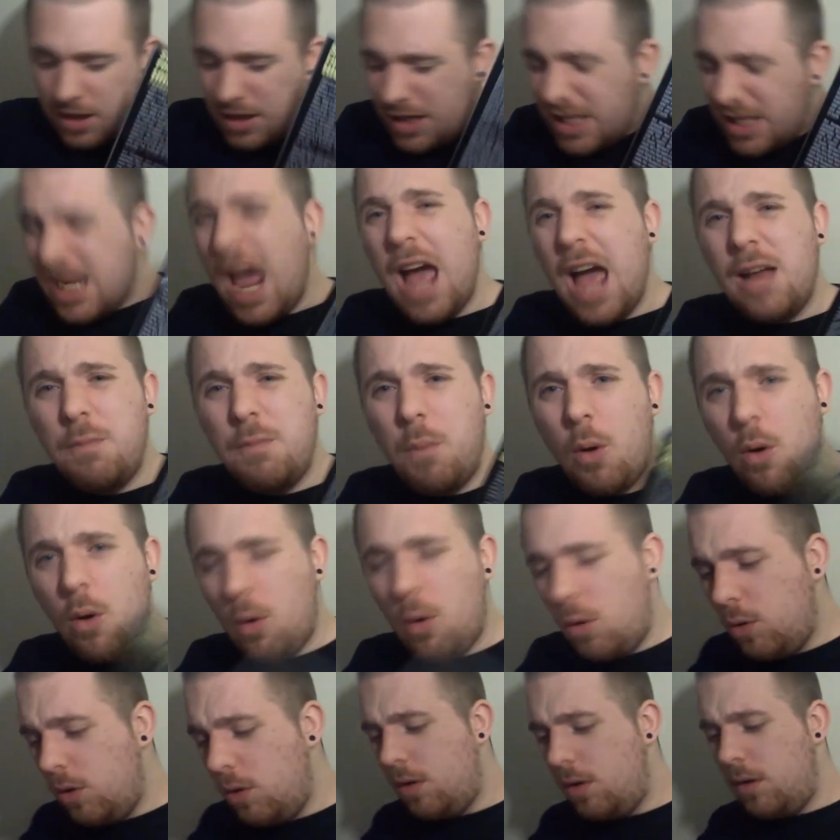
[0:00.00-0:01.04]

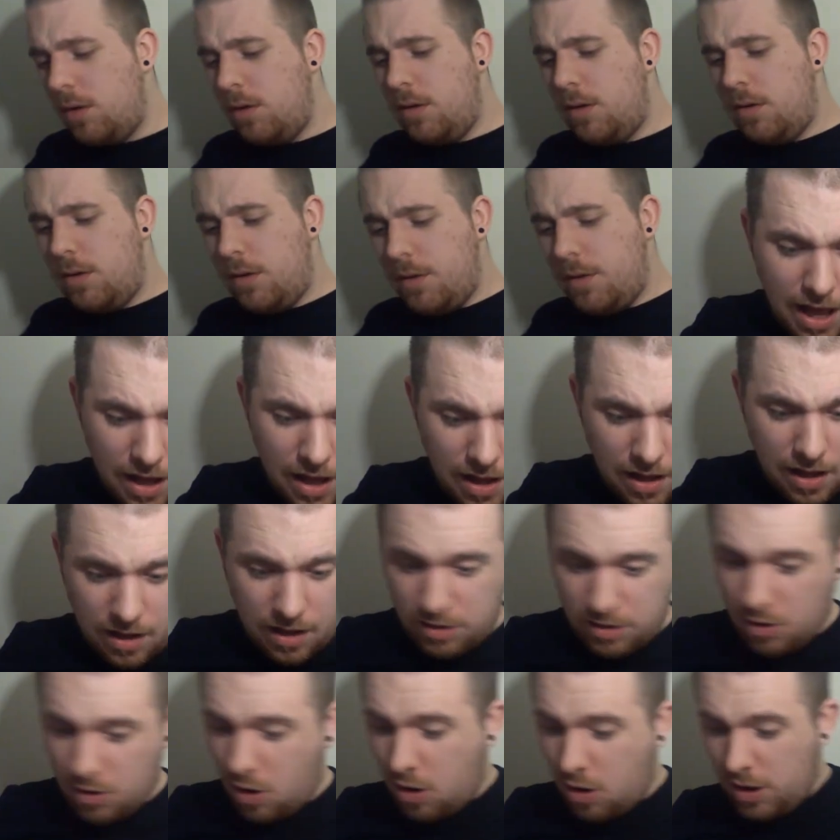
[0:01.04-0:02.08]
Deadpool.
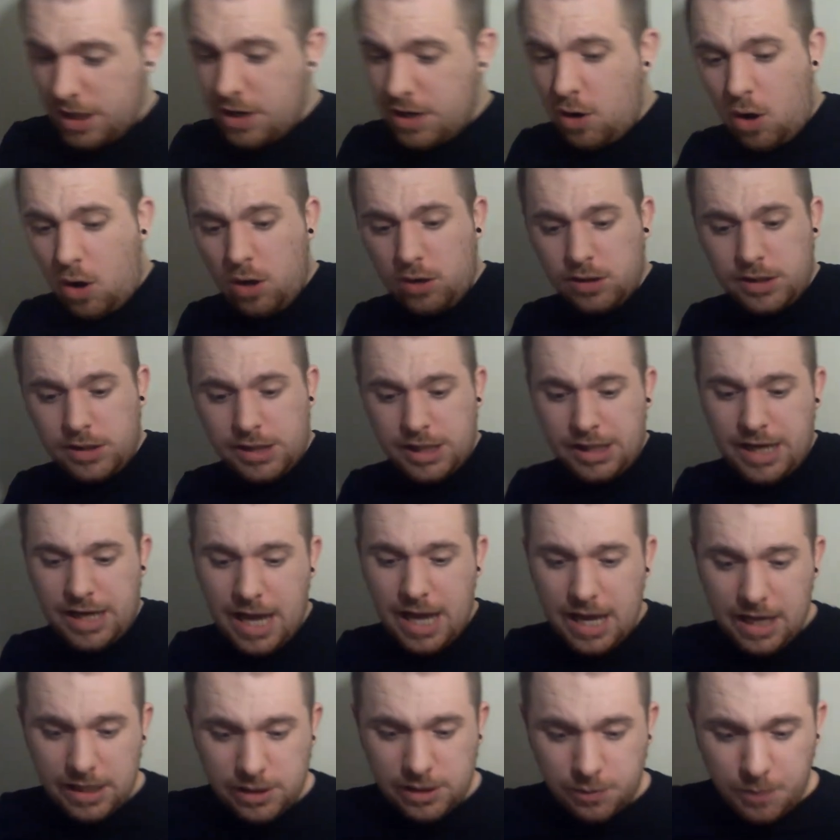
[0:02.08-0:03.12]
All in all,
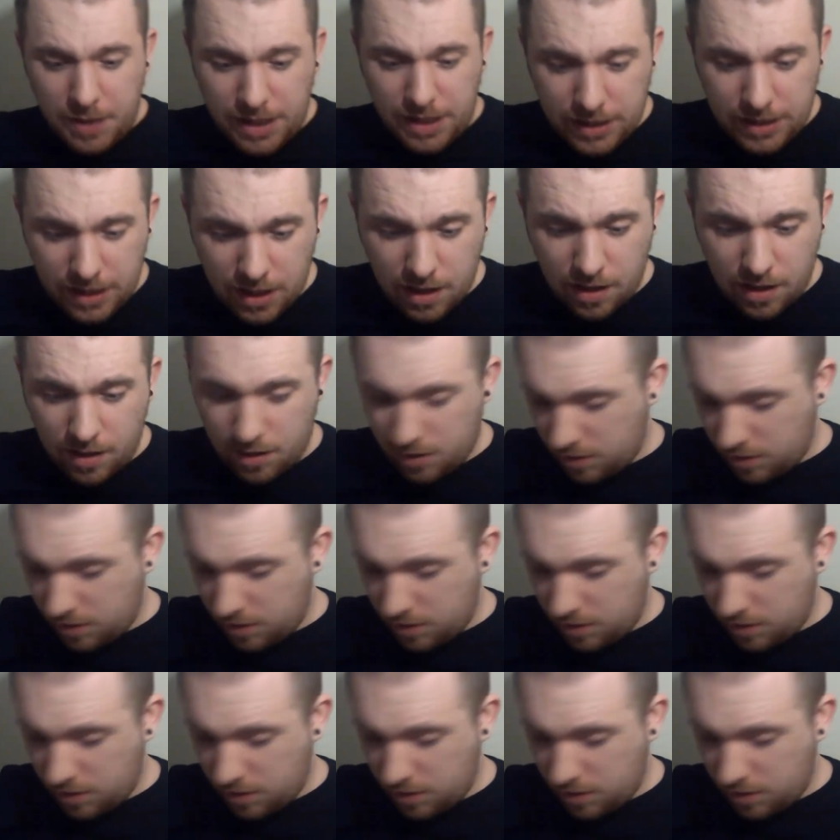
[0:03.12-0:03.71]
today has been